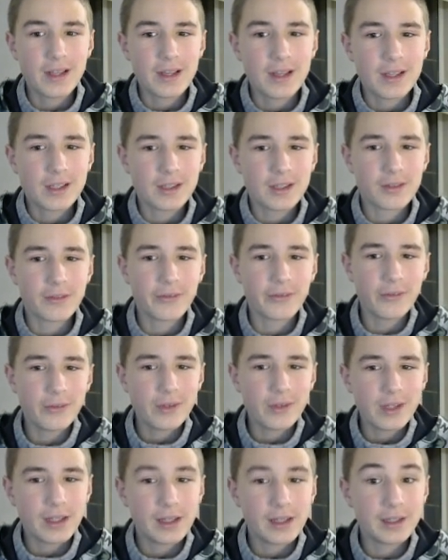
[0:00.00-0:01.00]
so
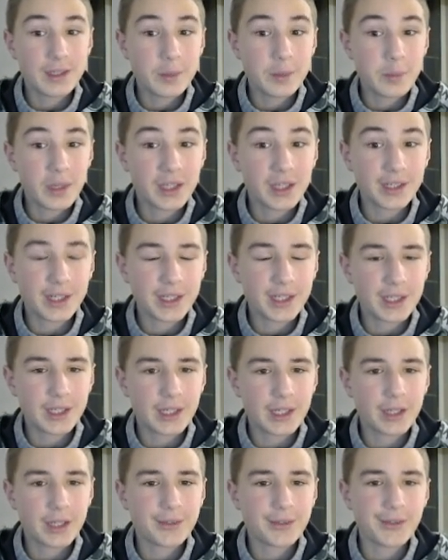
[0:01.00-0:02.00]
I didn't make any
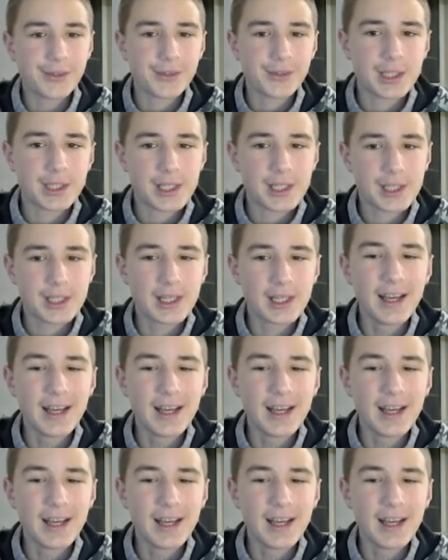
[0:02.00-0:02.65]
inaccuracies